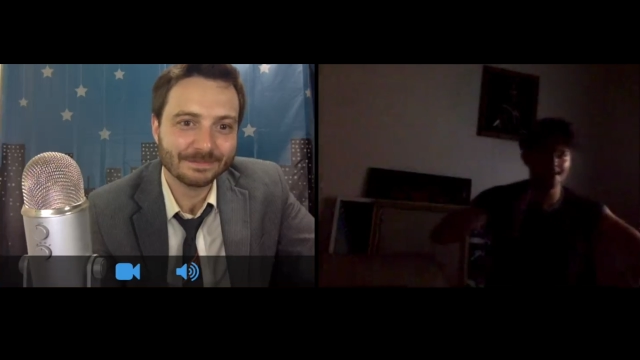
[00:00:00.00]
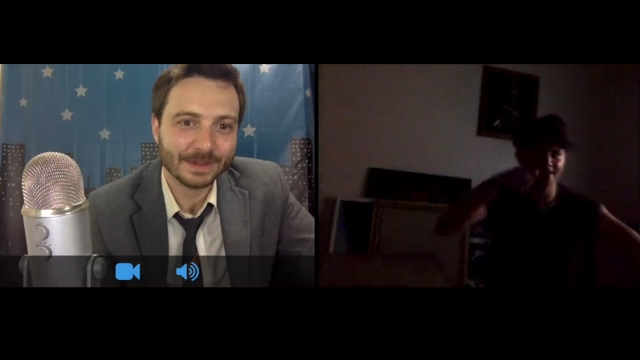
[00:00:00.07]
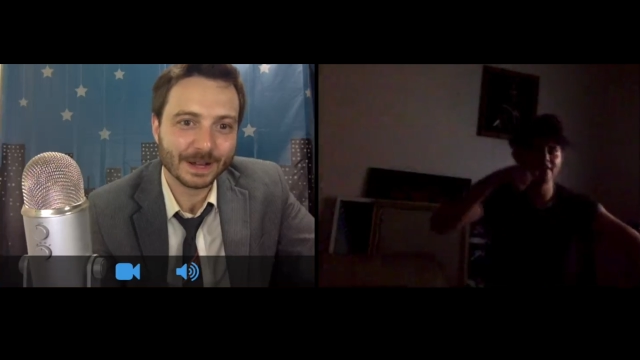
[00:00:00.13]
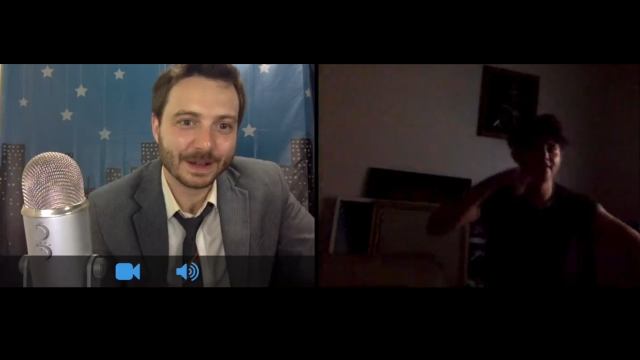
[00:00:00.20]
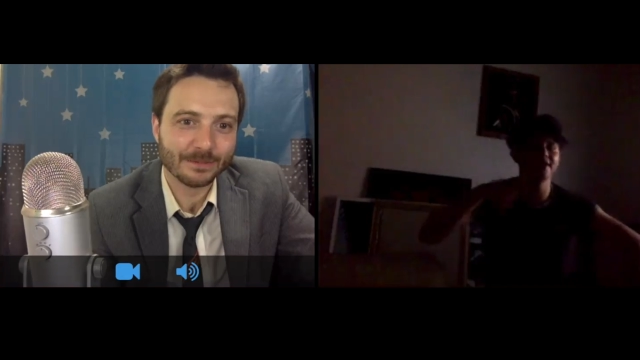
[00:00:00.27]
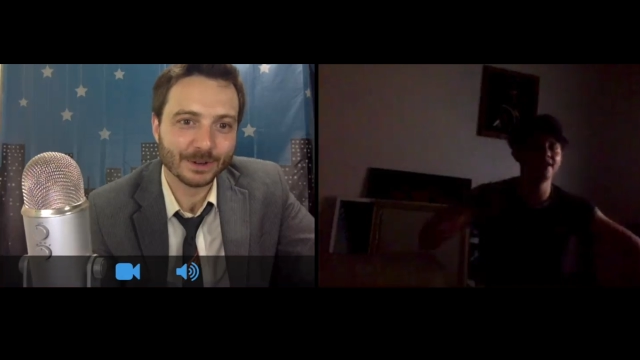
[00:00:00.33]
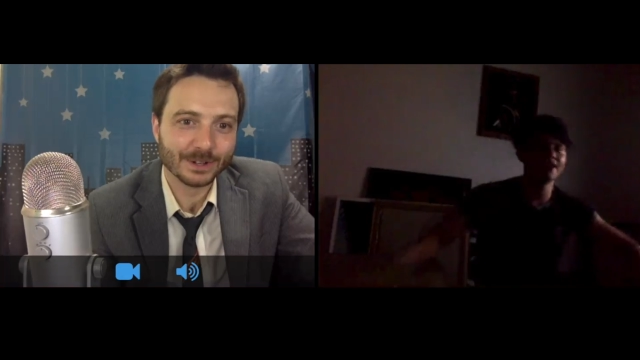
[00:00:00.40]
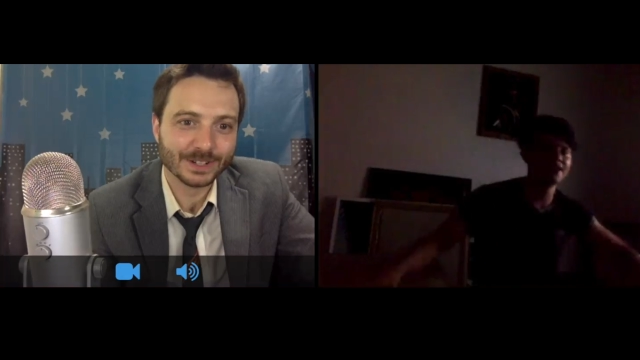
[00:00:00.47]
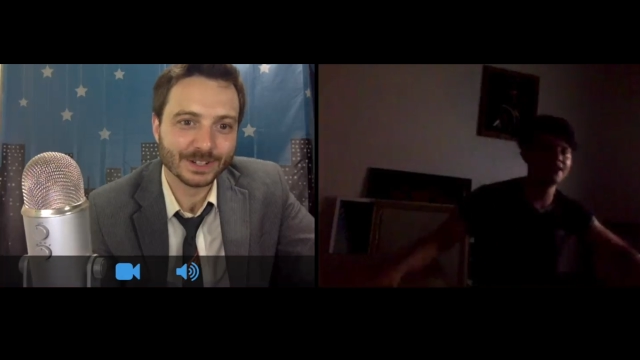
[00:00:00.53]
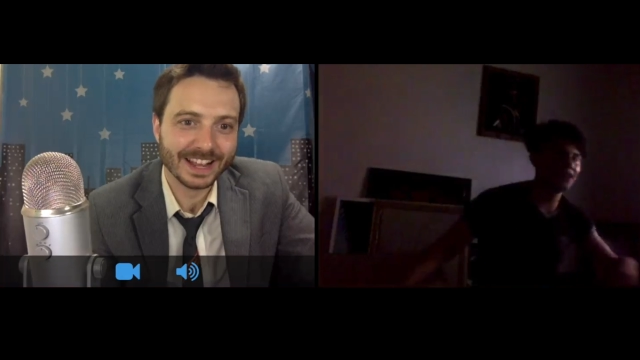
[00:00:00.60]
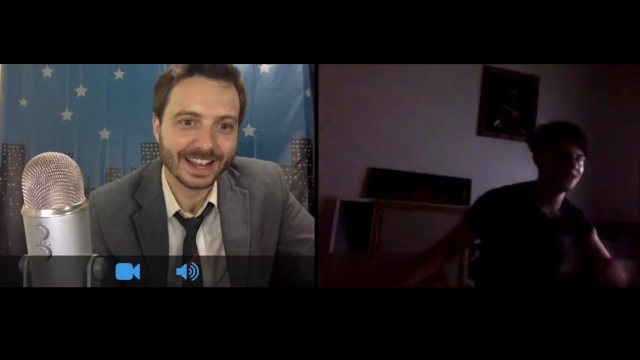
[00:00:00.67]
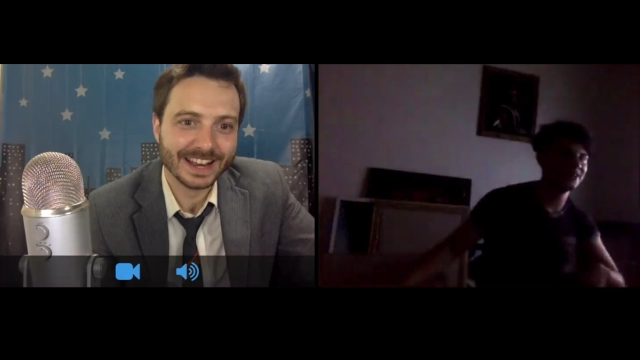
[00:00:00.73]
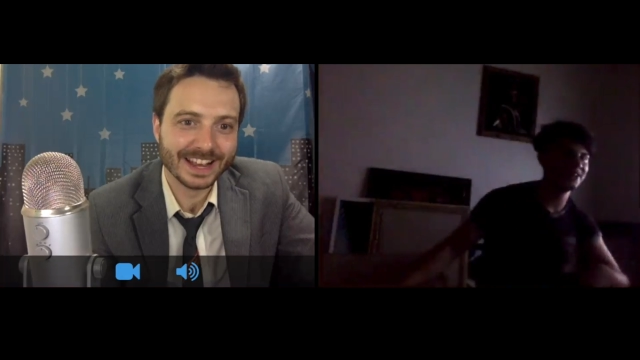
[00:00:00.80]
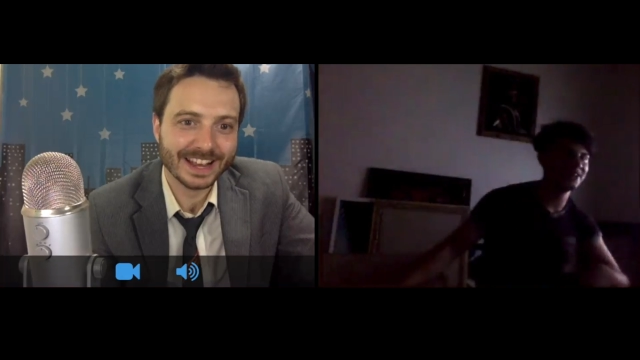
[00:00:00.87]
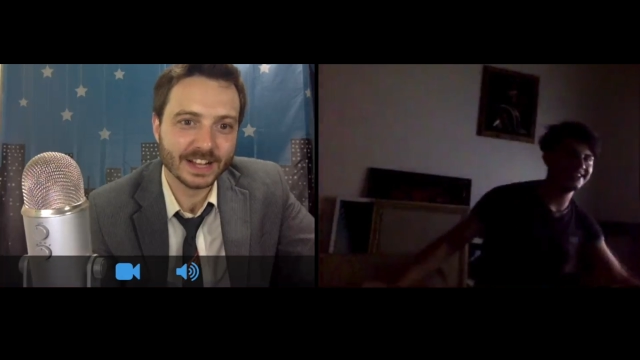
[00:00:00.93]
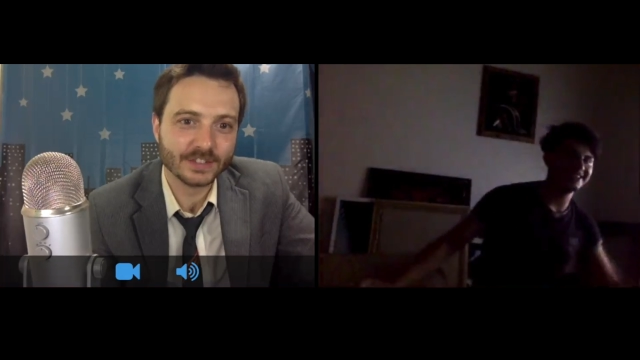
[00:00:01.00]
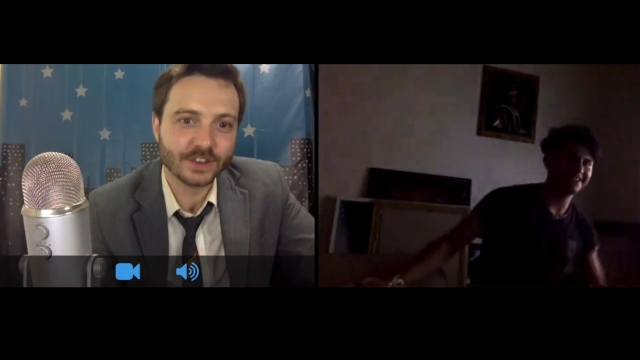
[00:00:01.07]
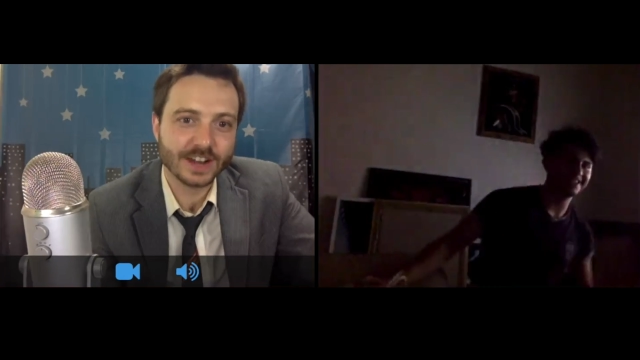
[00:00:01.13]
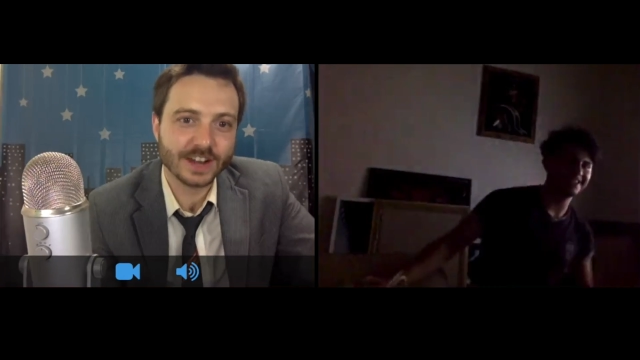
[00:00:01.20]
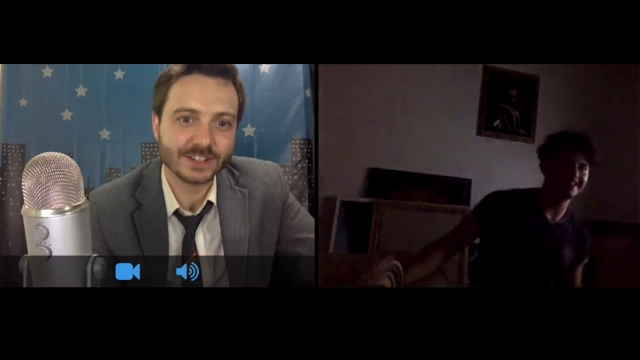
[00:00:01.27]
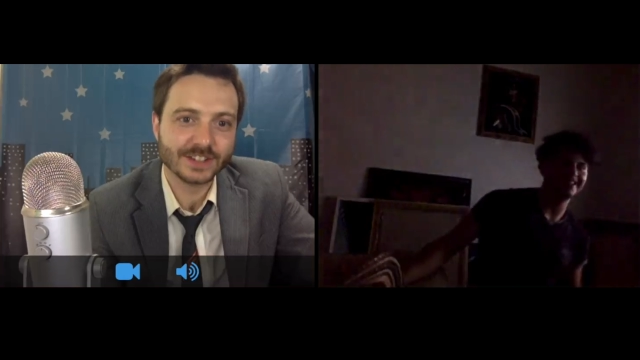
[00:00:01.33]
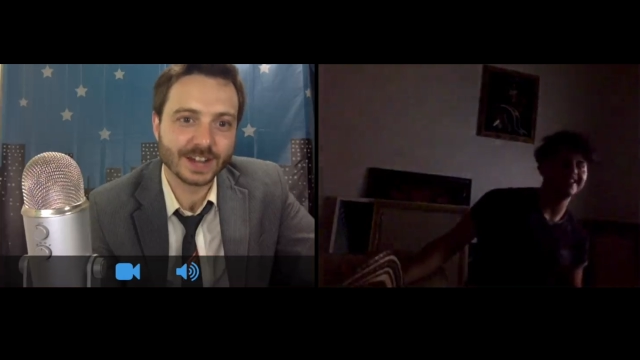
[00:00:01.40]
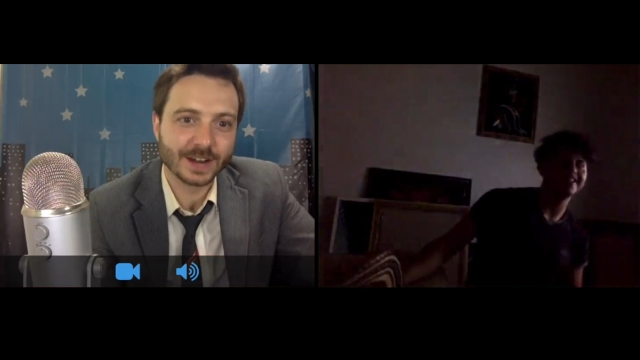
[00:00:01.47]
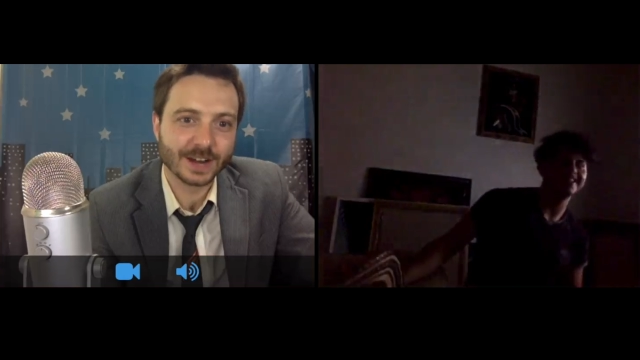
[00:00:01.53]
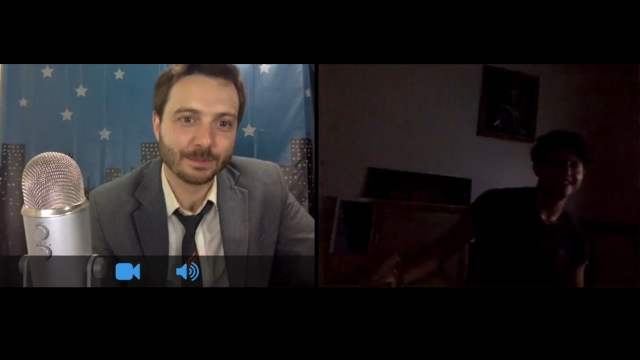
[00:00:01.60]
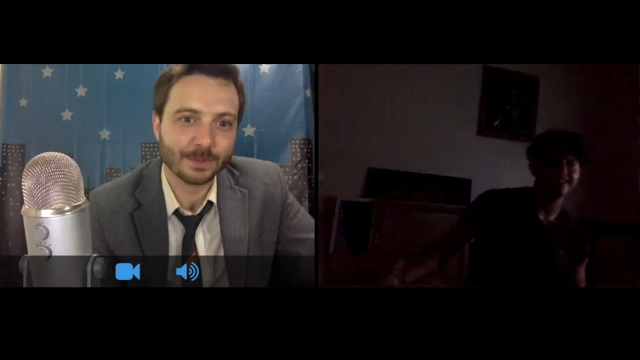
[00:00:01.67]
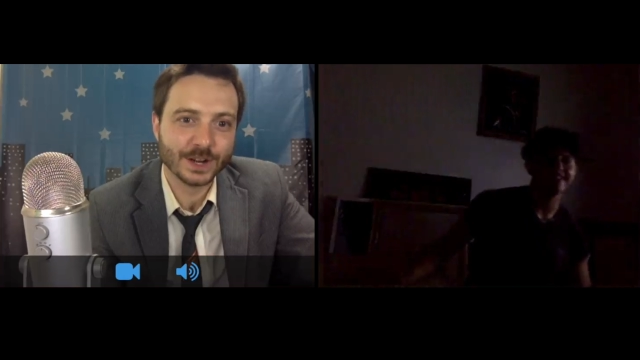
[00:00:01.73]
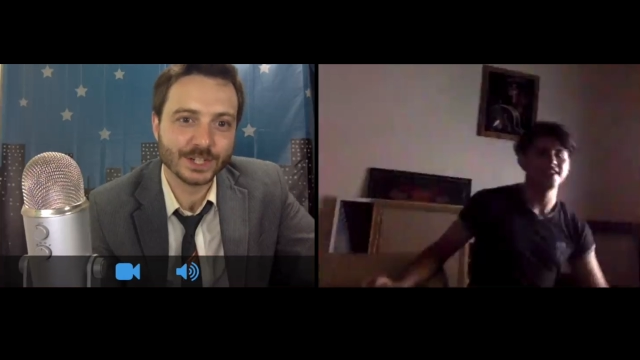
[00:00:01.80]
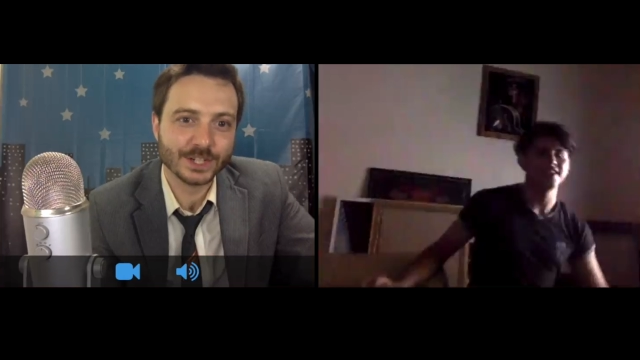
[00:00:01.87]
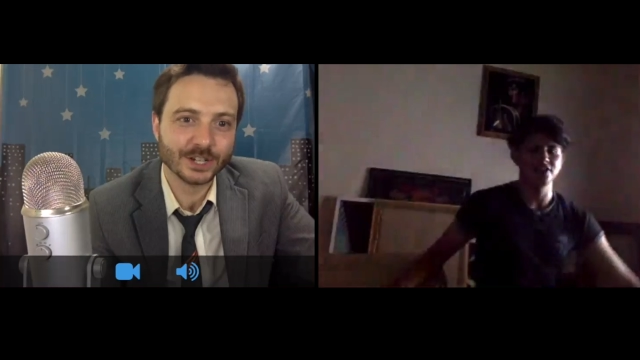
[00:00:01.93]
Pick up what you're laying down. He tried to sucker
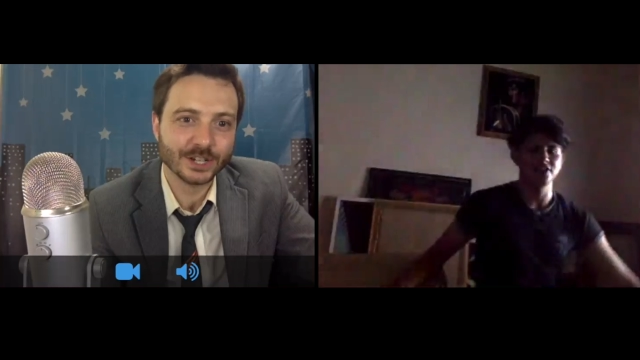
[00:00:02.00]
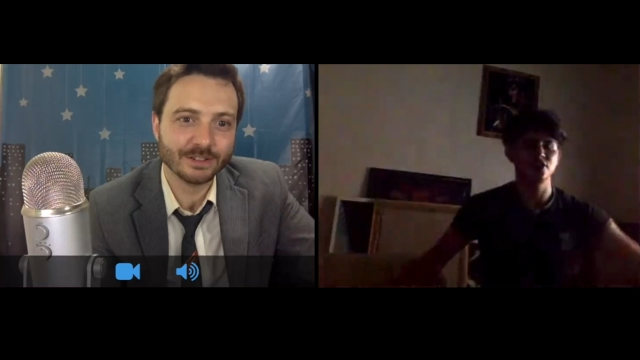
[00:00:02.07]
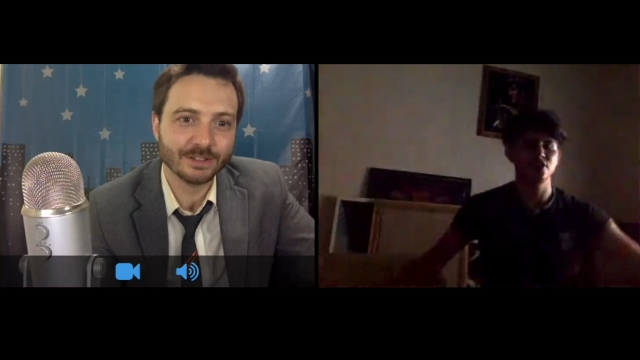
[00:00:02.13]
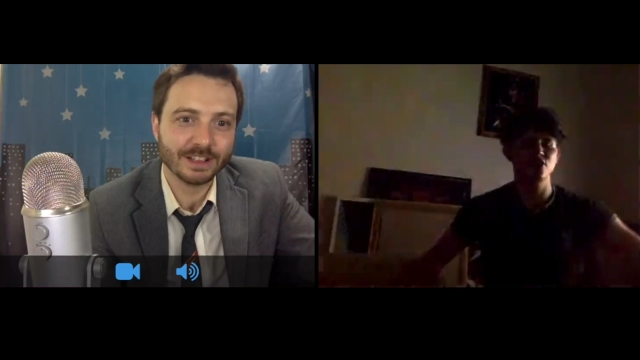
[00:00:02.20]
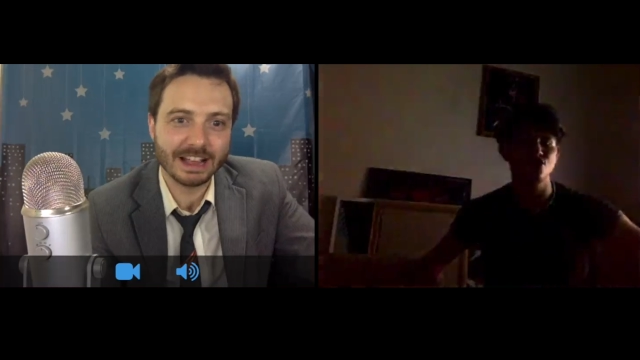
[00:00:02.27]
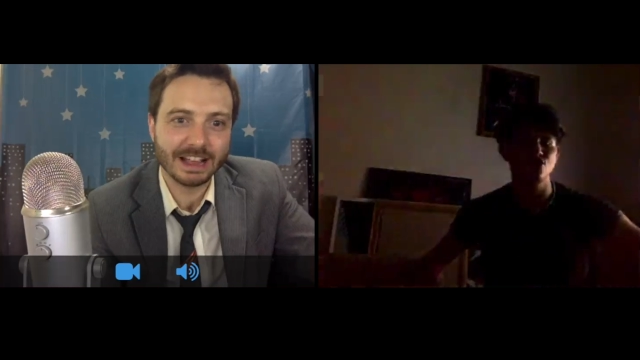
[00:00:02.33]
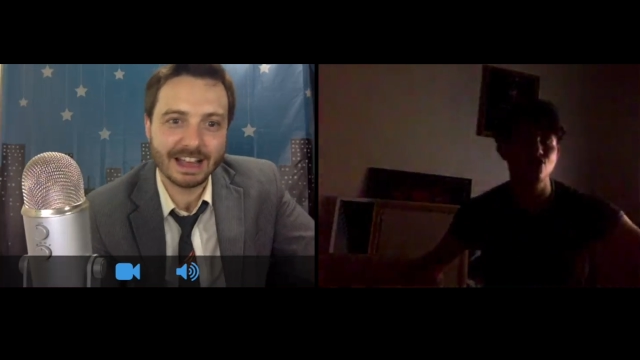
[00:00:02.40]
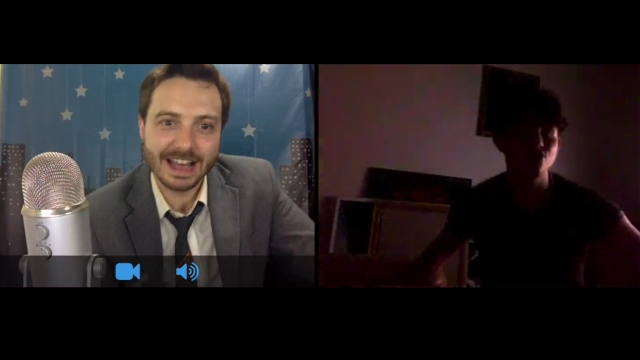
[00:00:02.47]
punch you, and you were like,